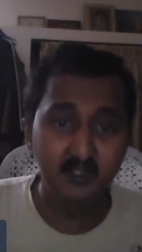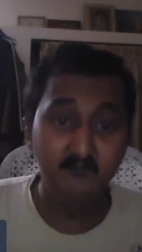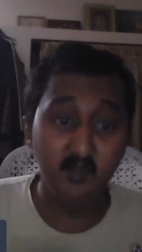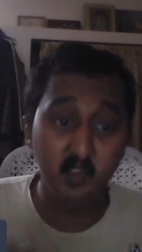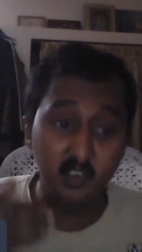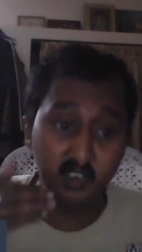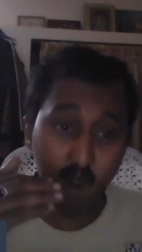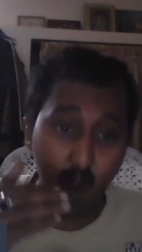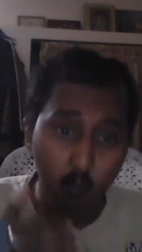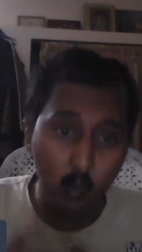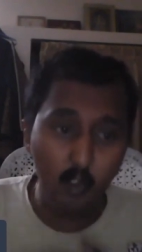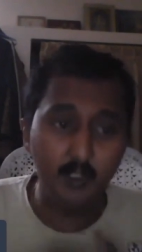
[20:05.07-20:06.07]
when you give
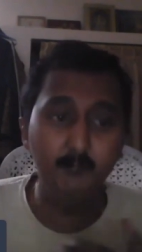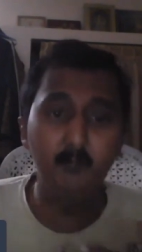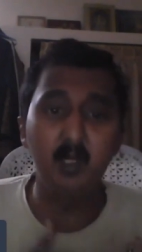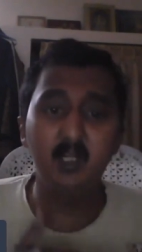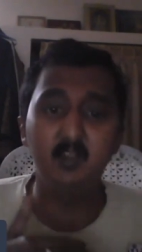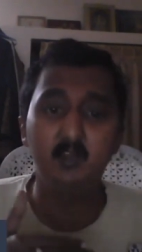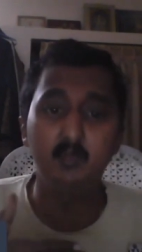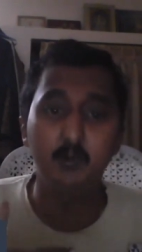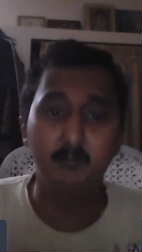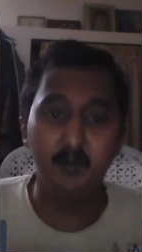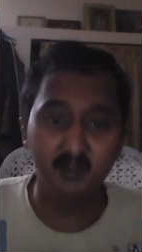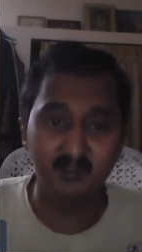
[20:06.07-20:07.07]
more importance to your
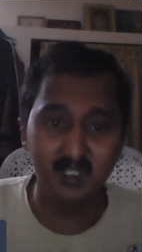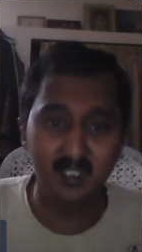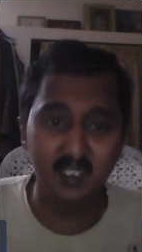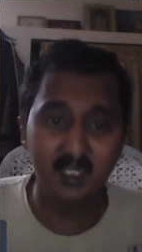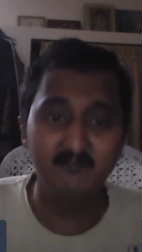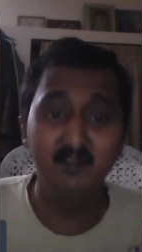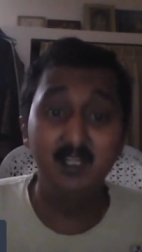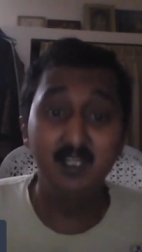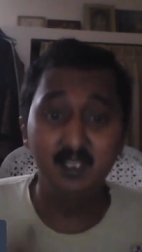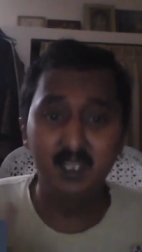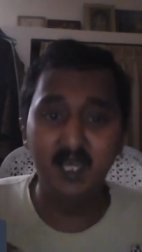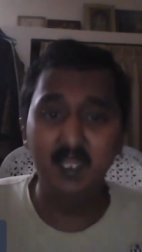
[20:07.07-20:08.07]
personal life
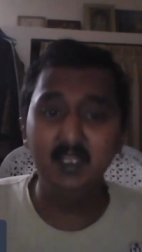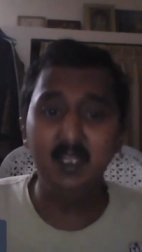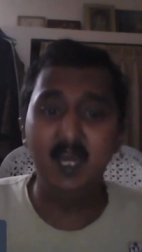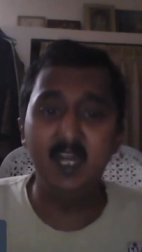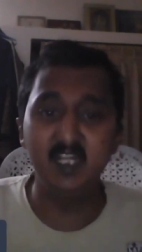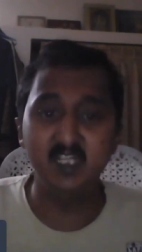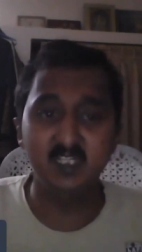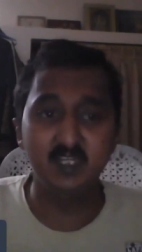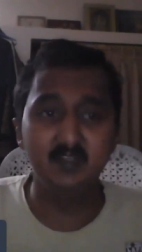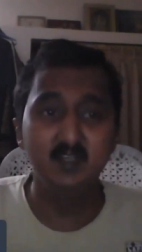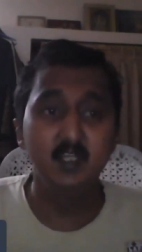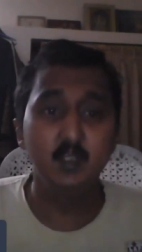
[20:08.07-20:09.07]
than the addiction,
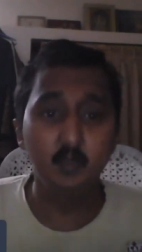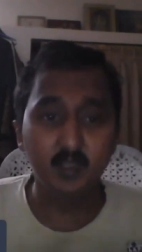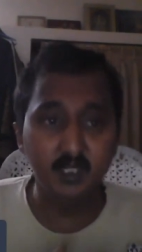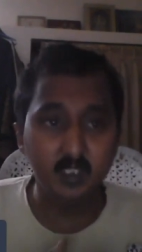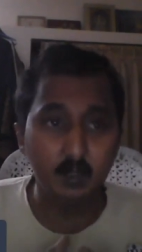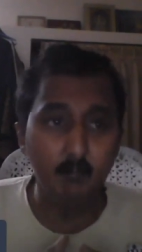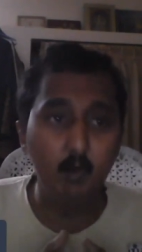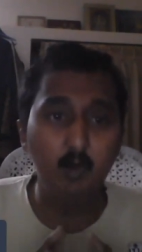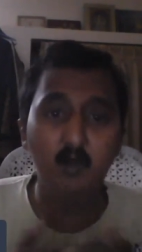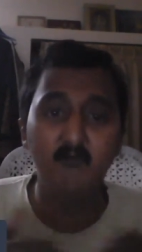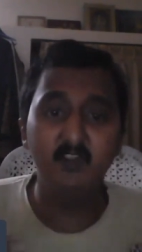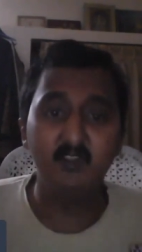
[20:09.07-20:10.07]
you can come
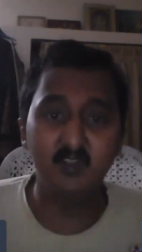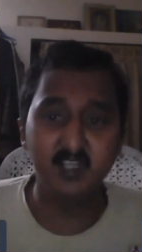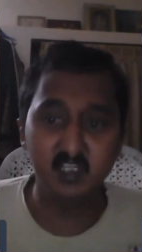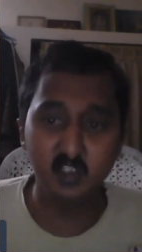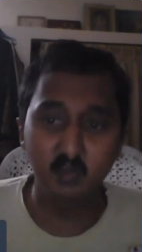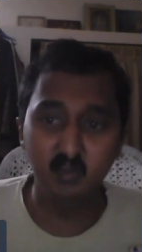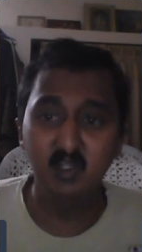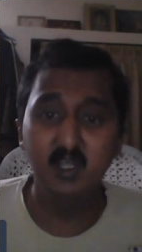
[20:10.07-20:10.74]
out of these issues